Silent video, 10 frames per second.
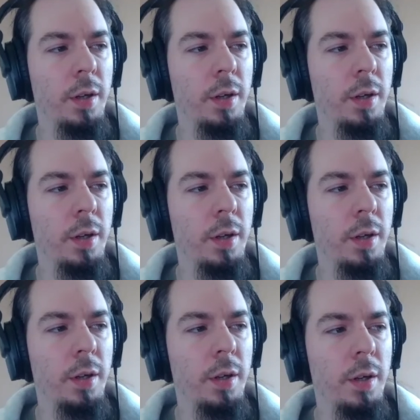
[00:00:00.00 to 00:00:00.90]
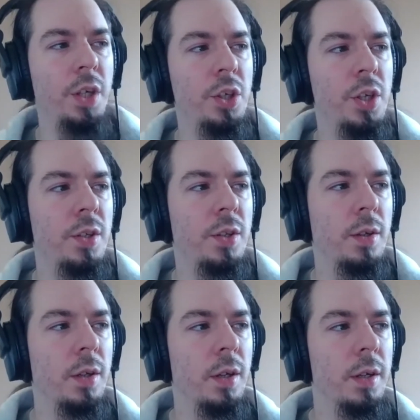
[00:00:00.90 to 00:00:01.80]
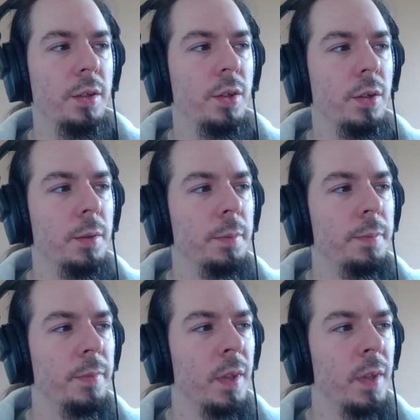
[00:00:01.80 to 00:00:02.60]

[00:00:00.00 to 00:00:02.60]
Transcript: there are two changes. So